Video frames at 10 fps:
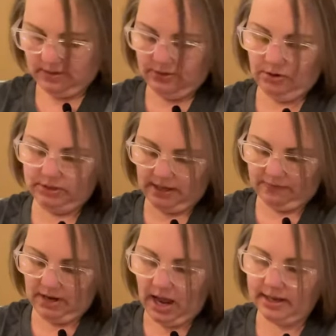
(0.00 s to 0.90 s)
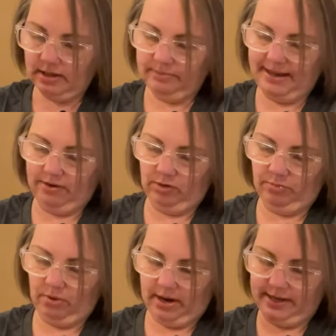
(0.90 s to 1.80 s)
Those have not come down on
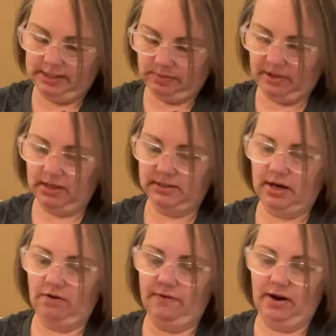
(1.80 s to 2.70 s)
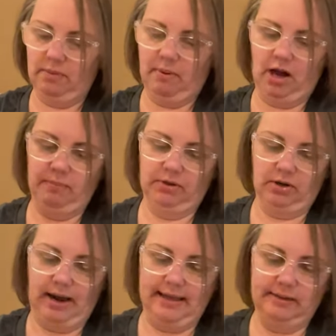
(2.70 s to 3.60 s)
price because they are very popular
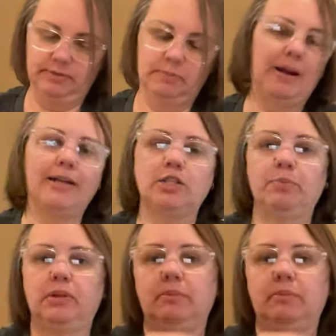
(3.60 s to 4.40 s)
items, but I just put